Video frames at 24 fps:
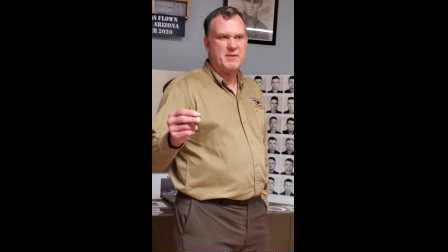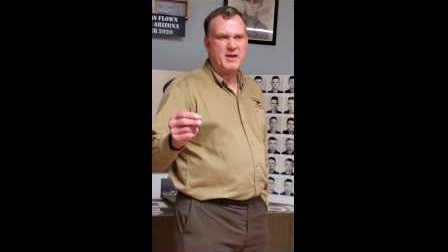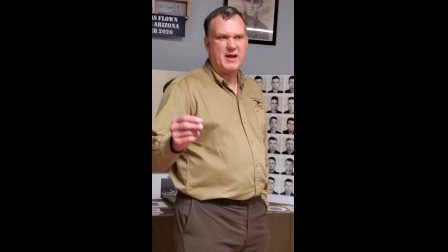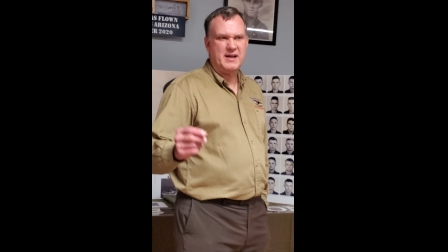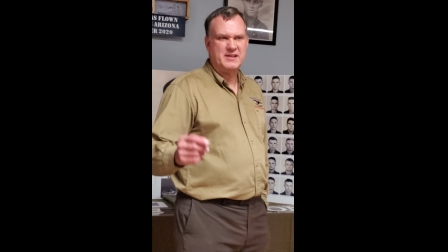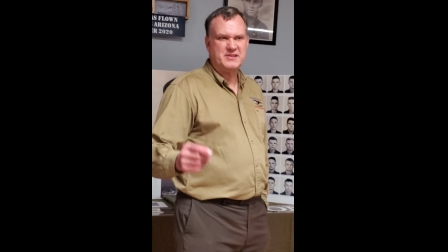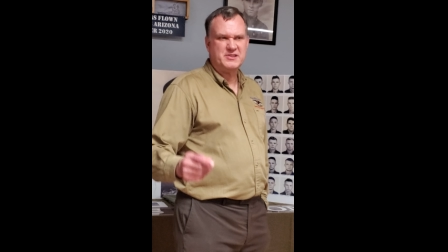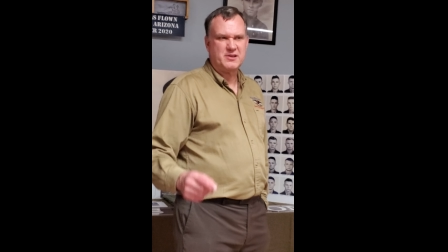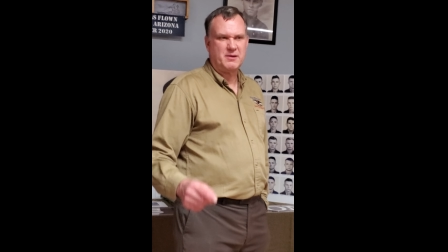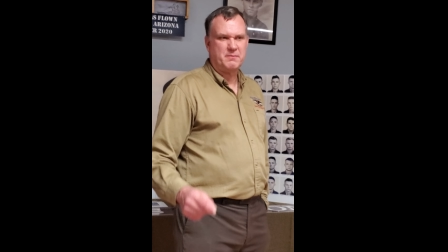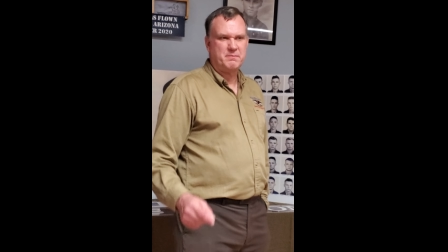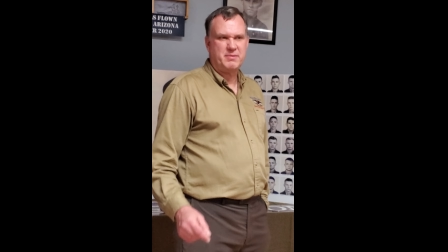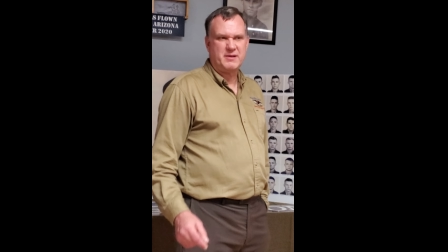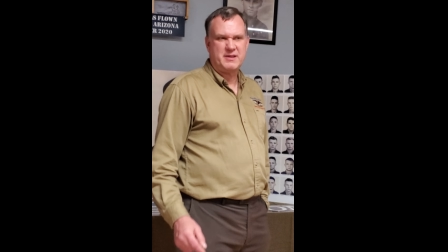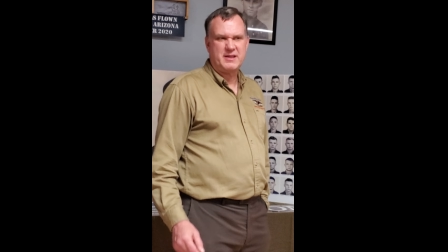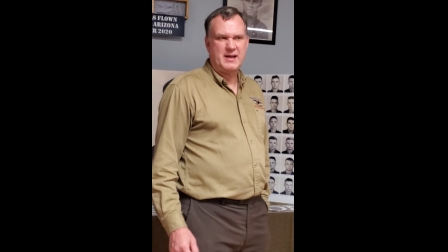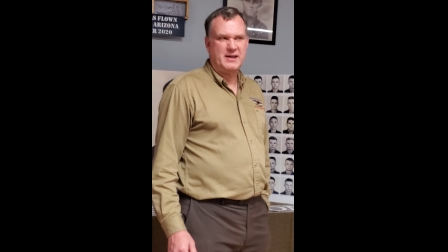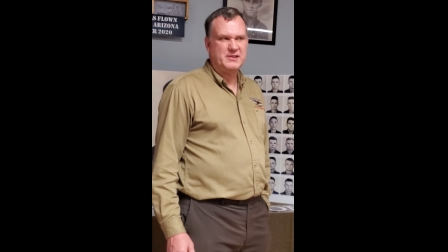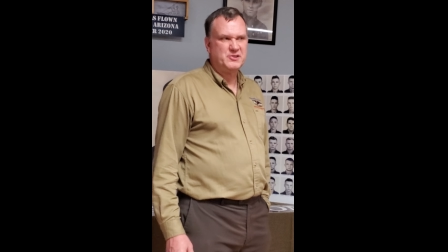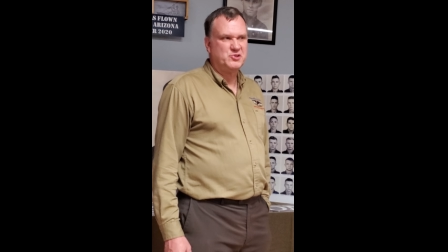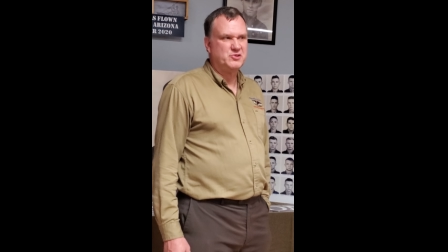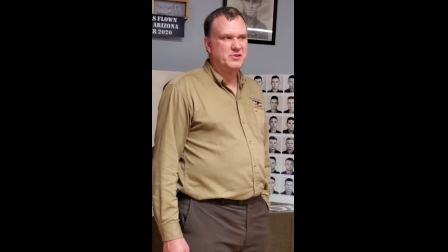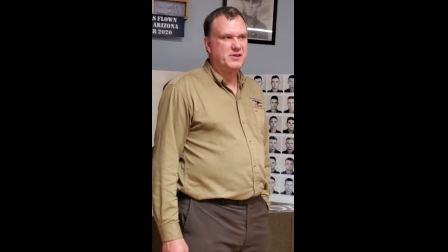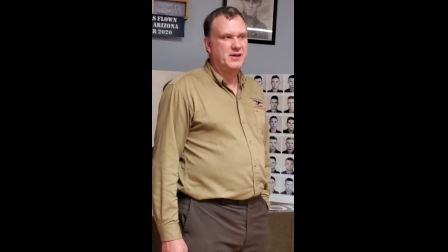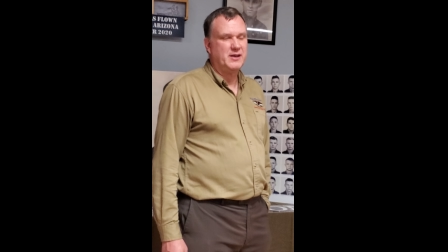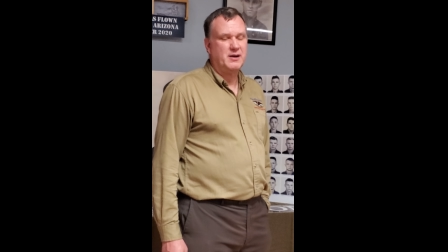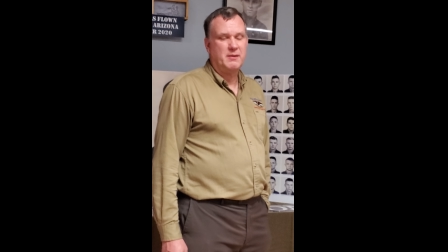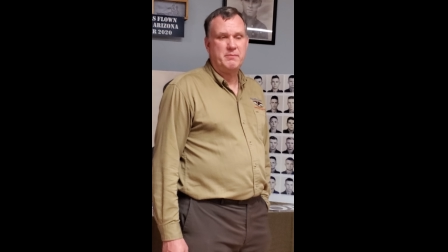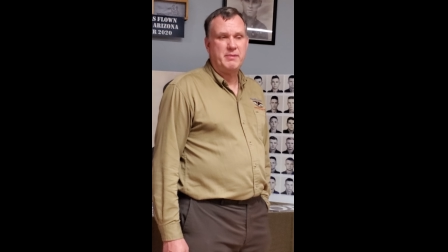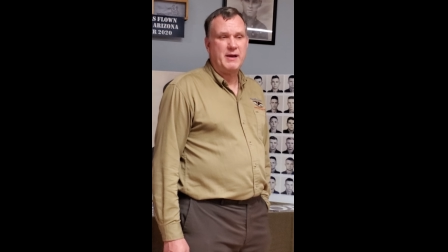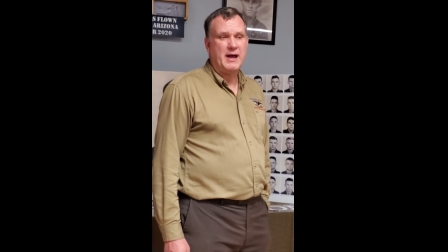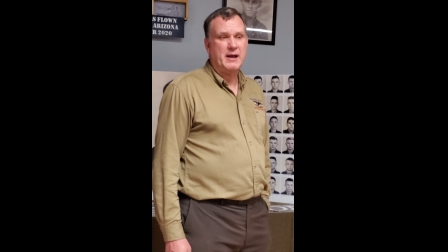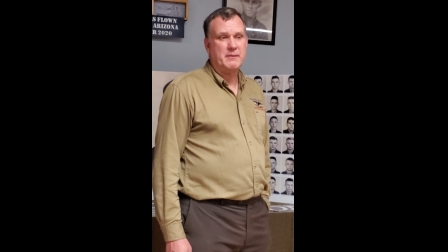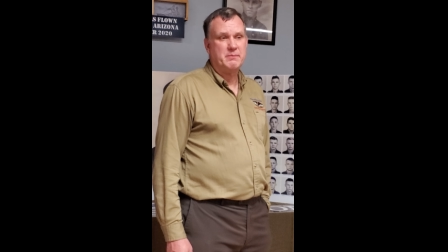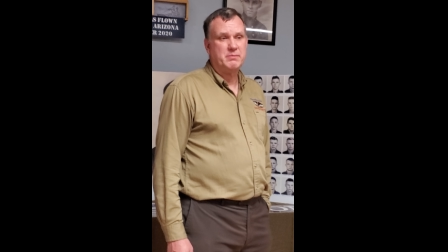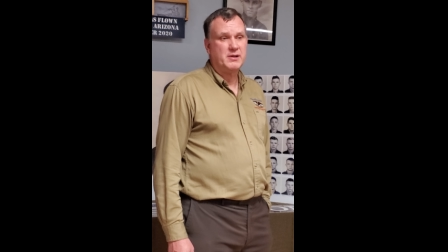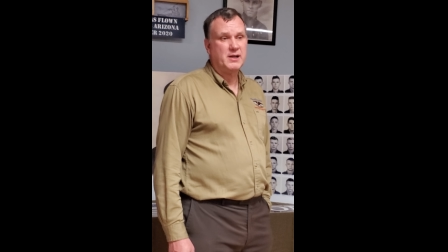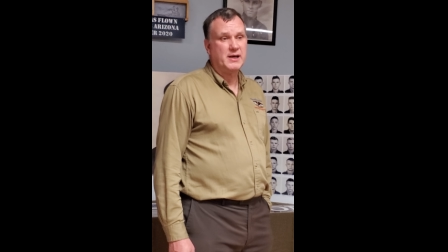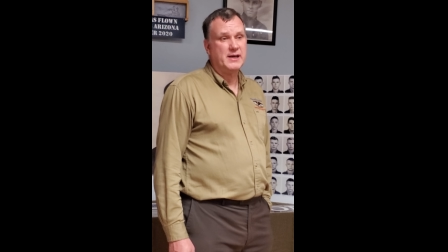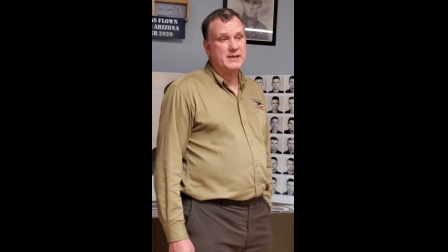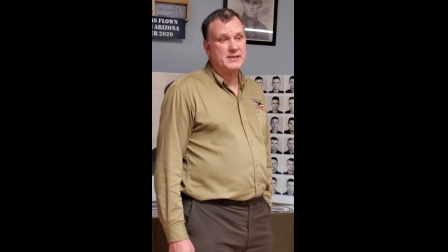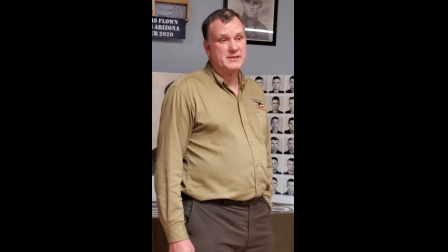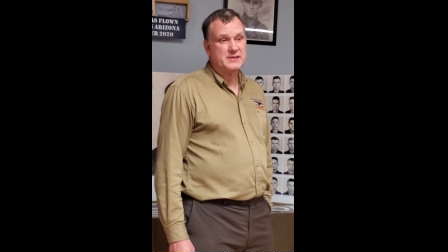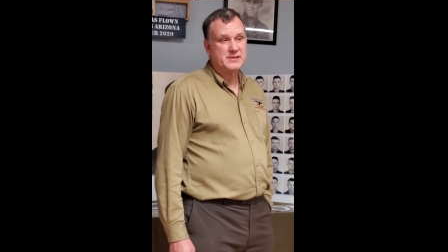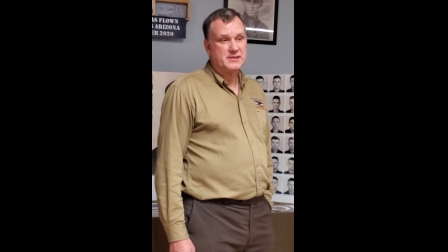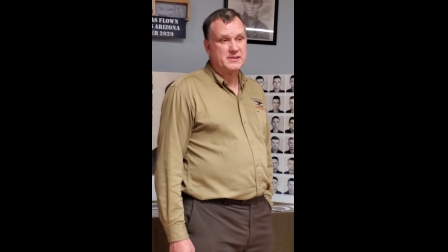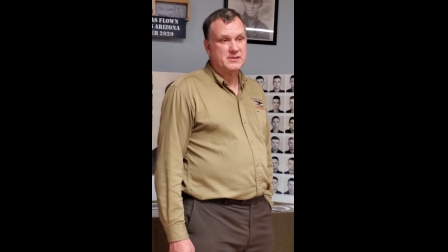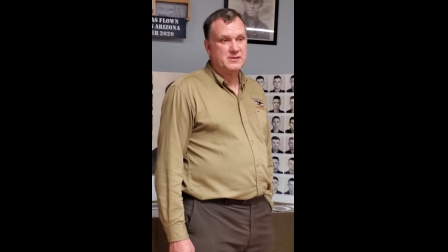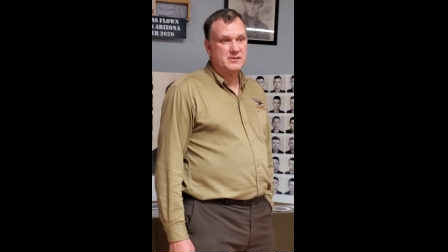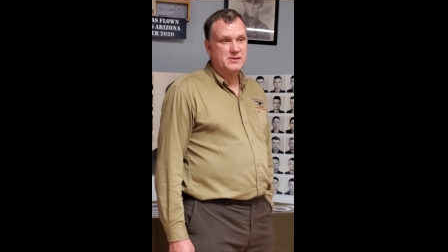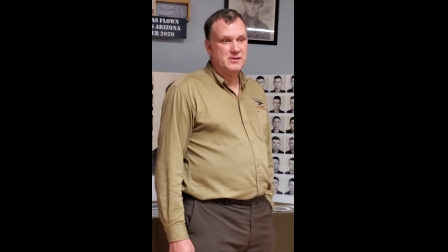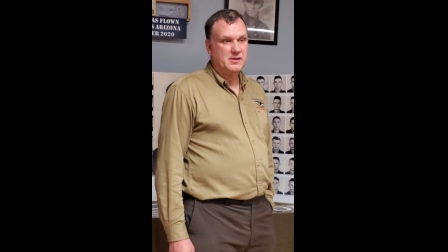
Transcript: that ends up potentially in a bad place.